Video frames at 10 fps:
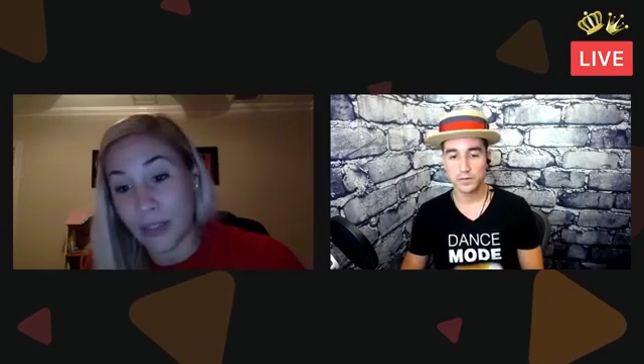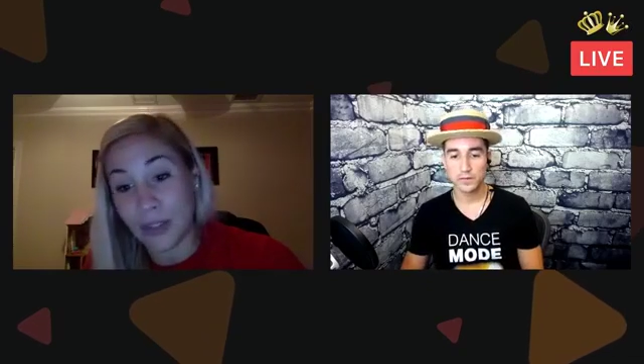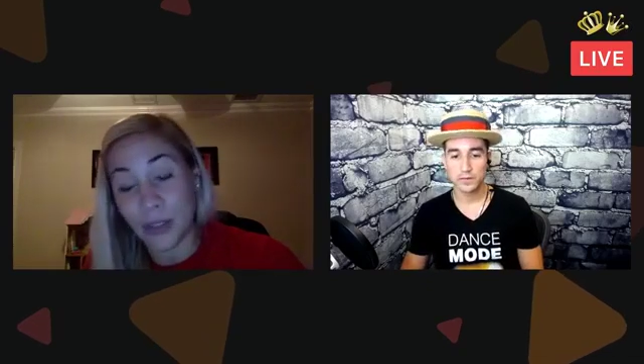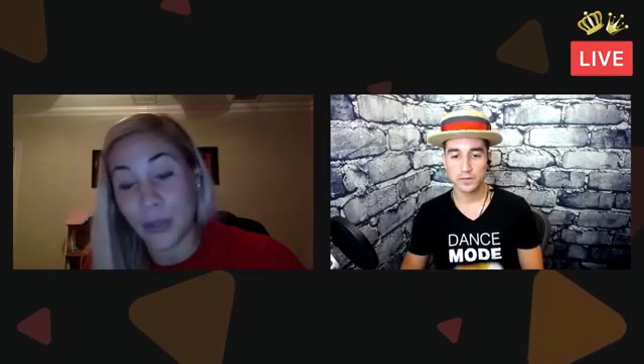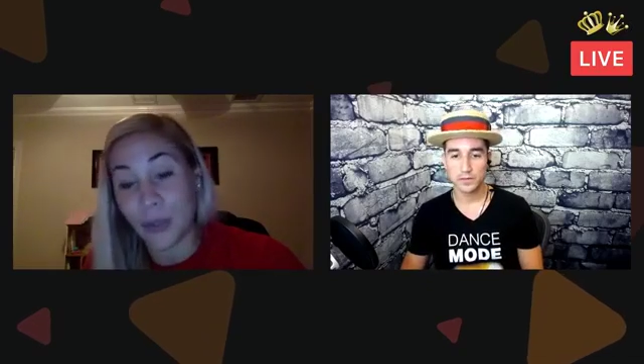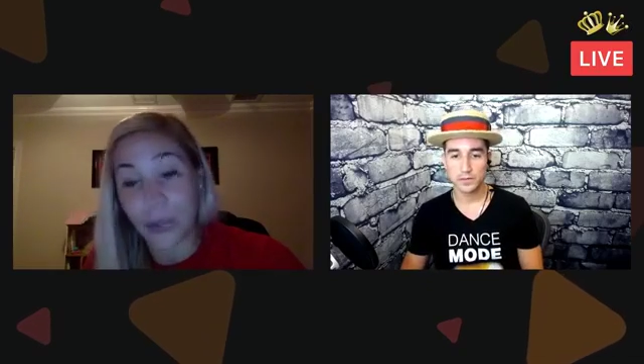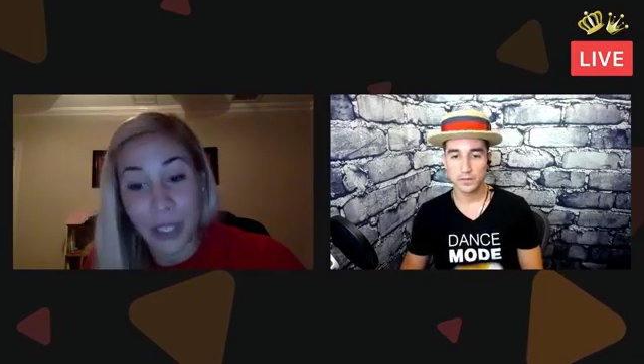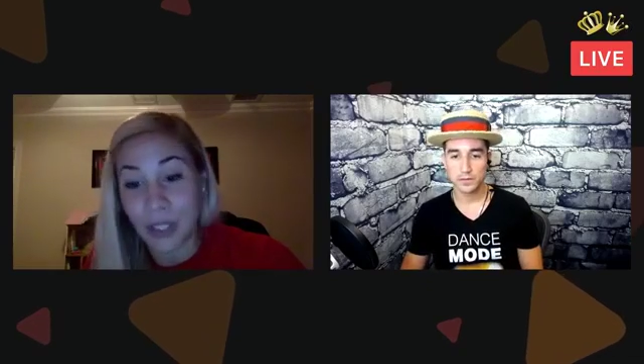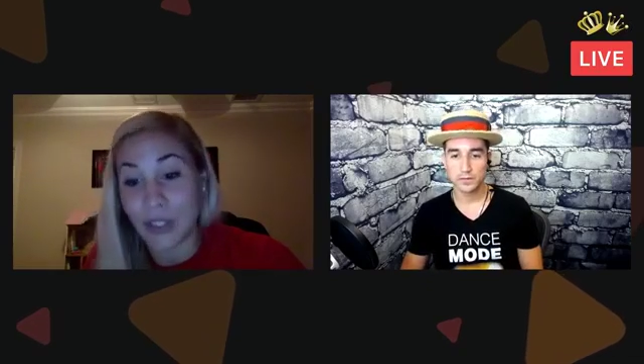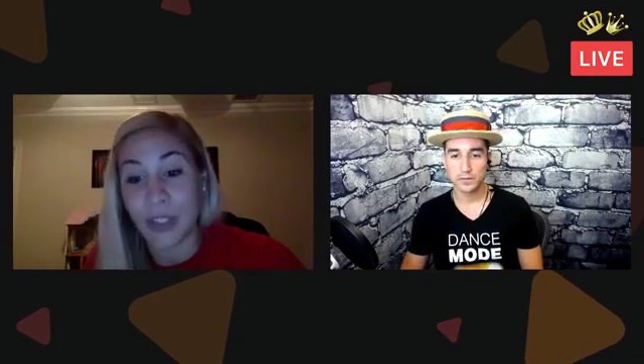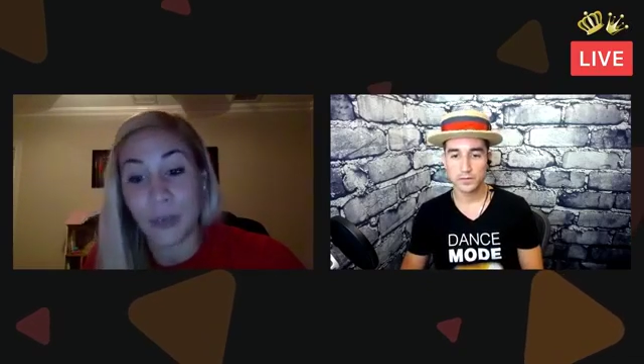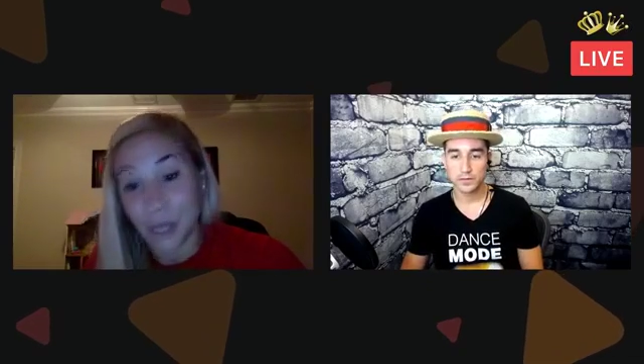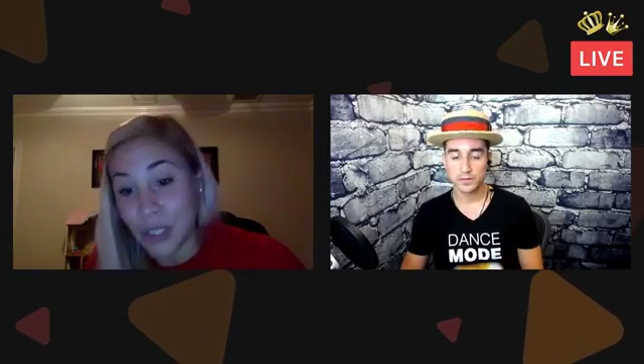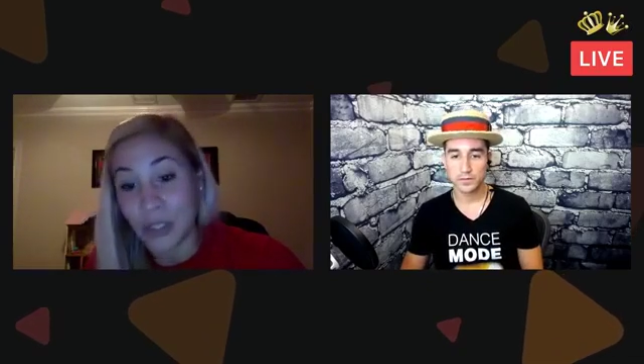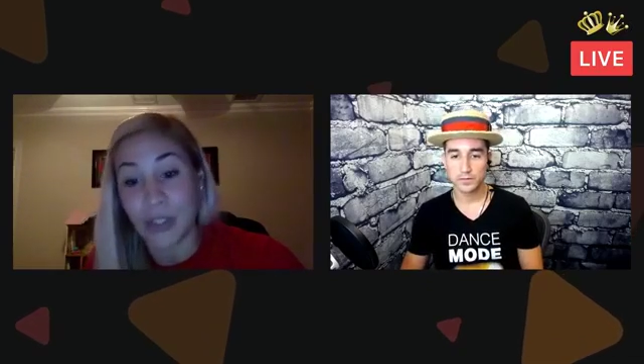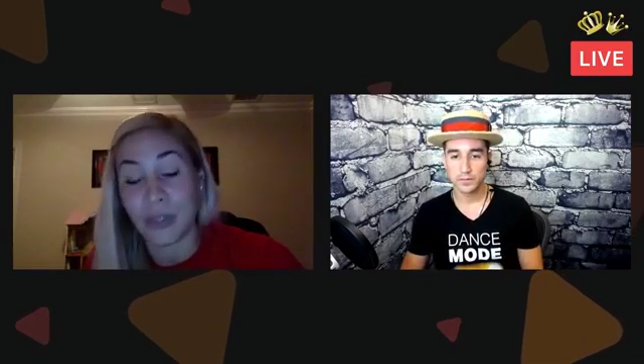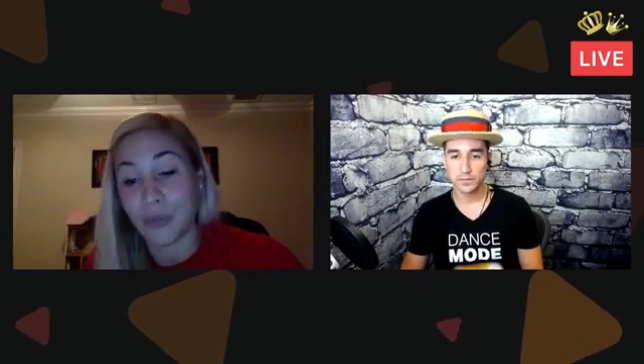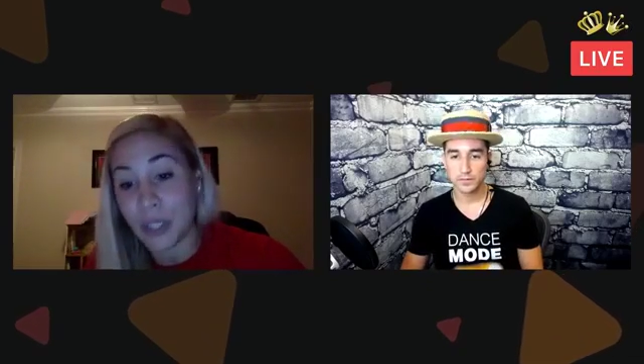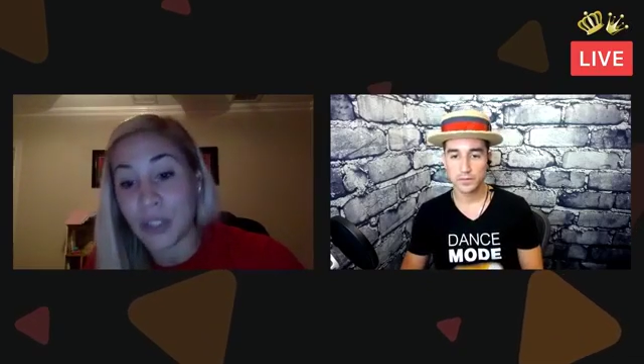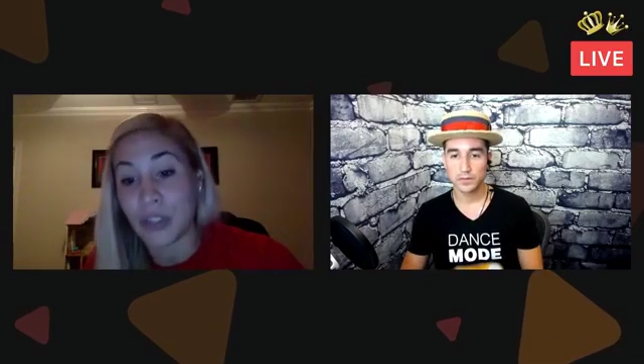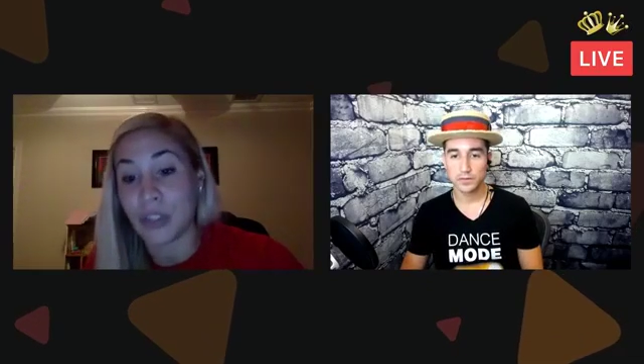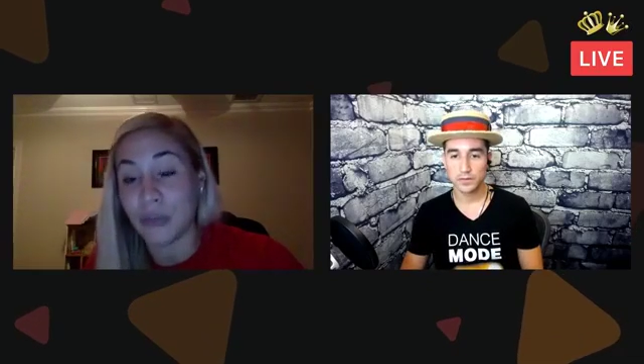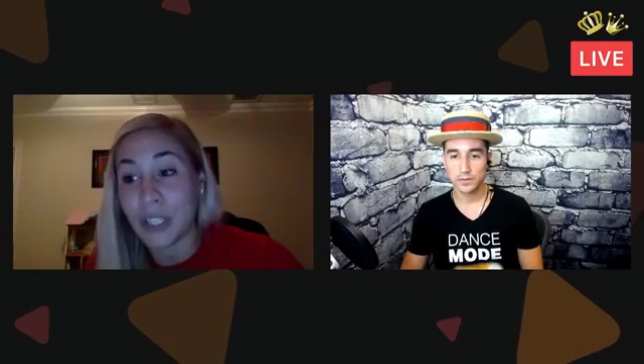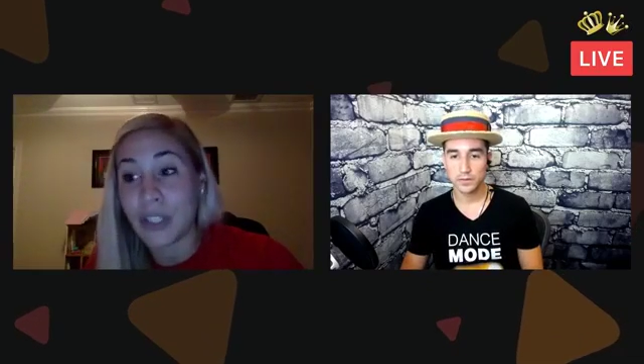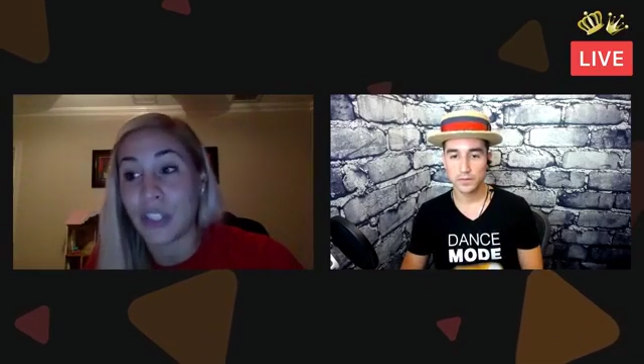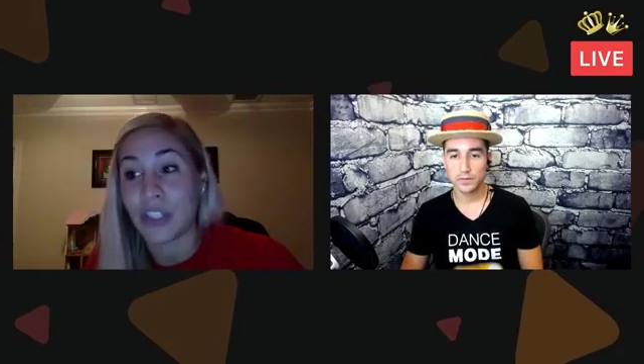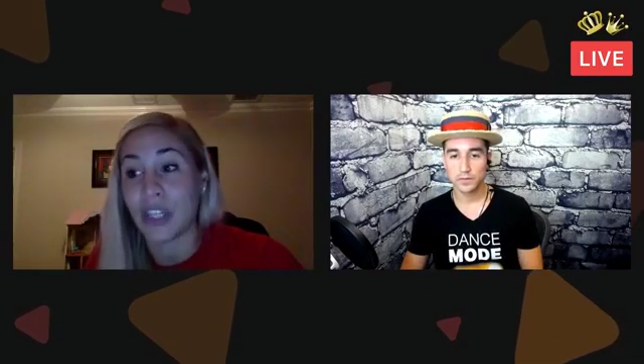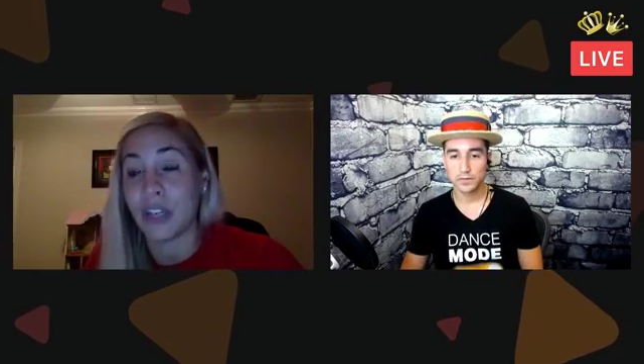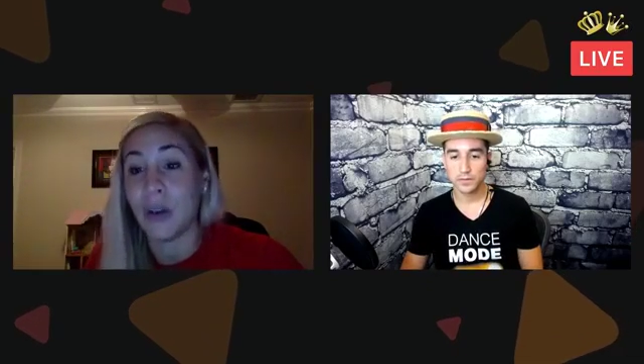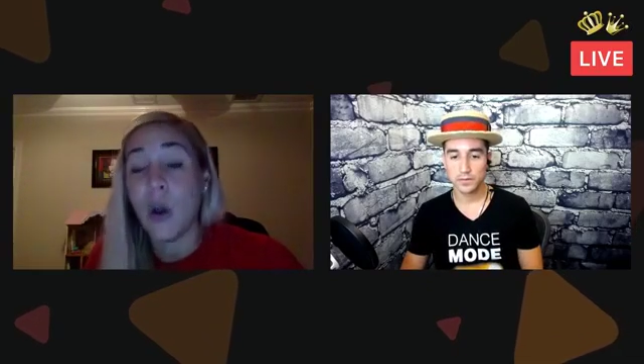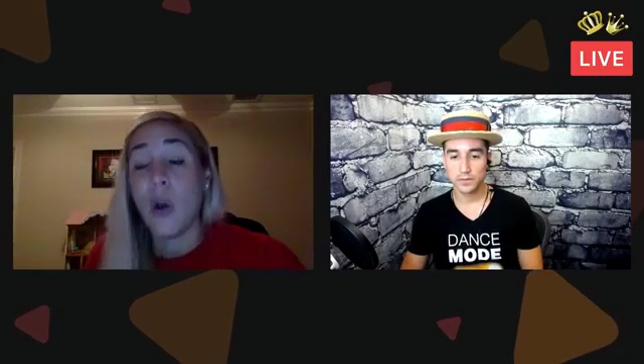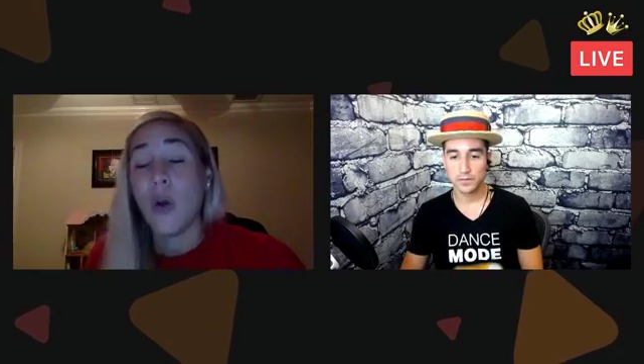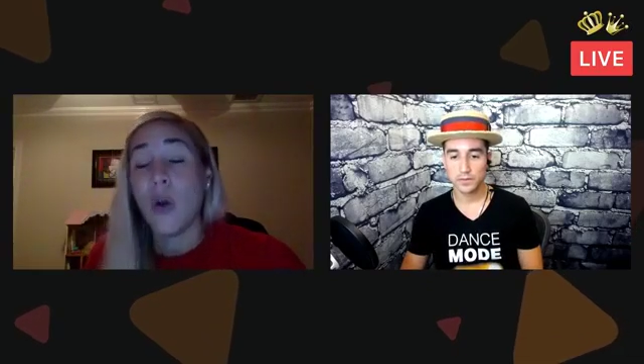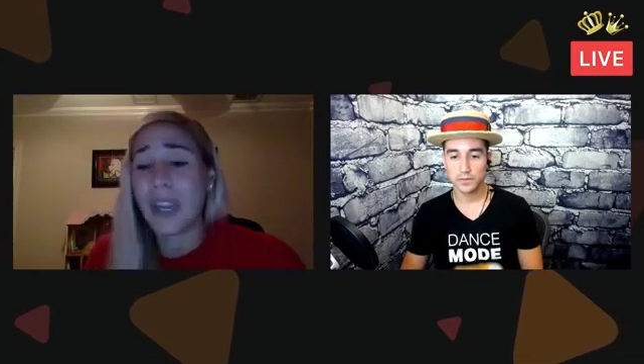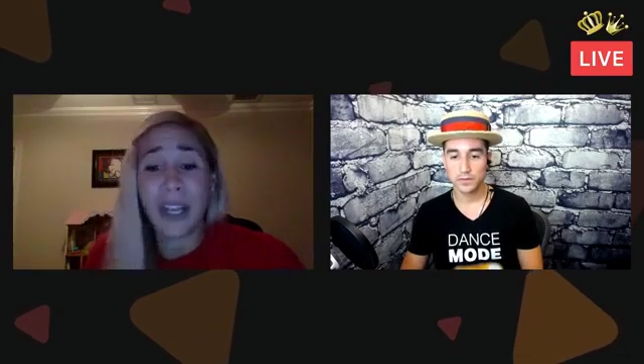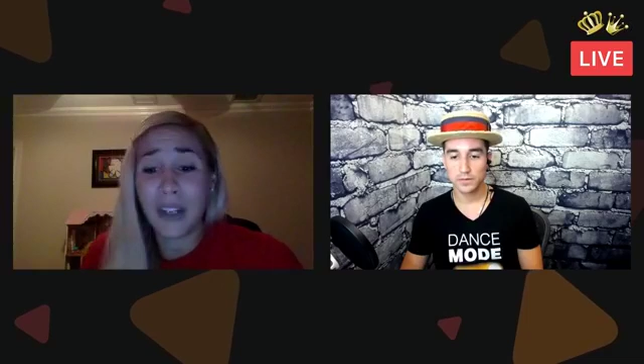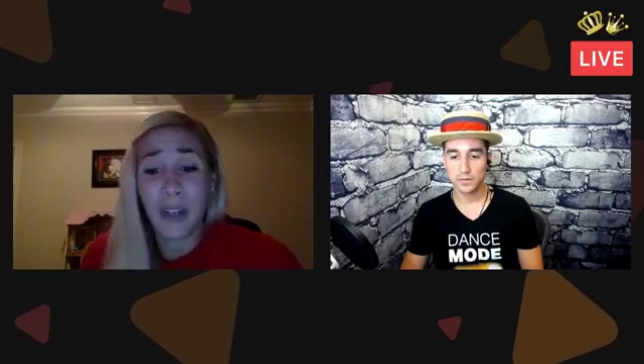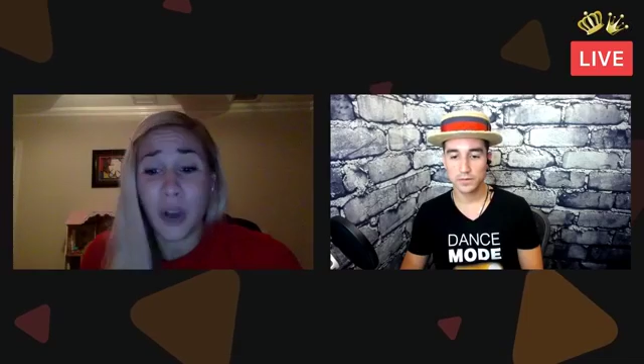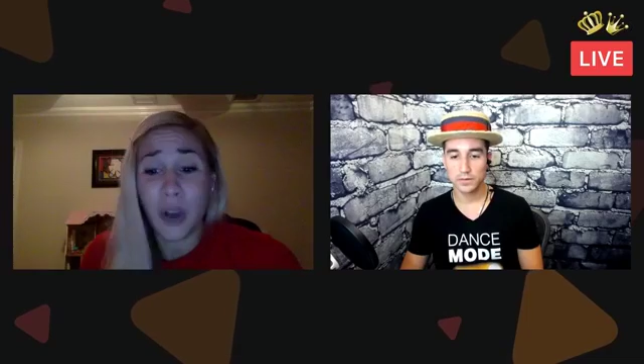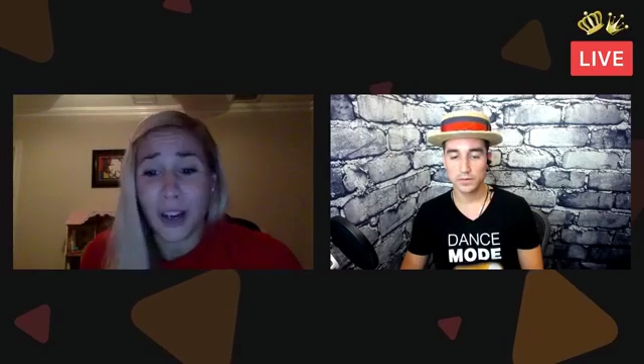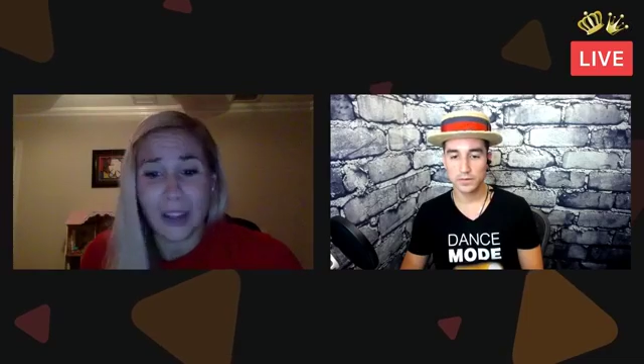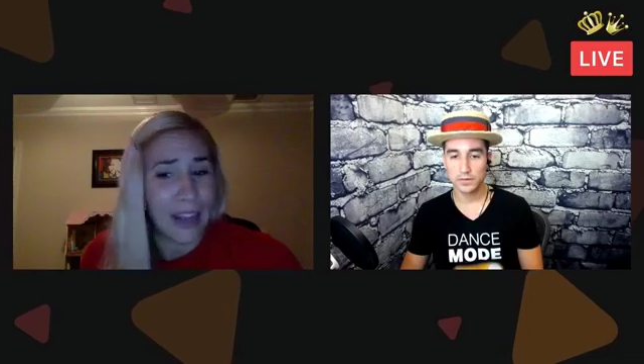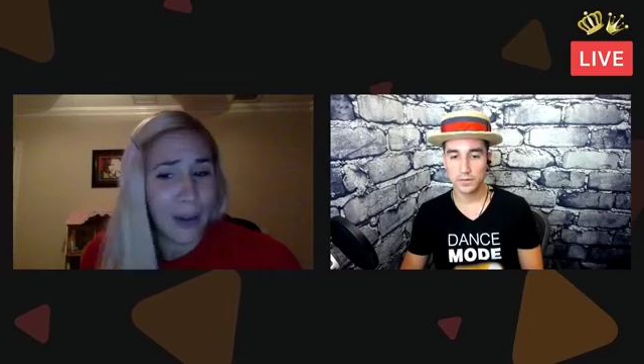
into research and research and research and research, and we're getting nowhere.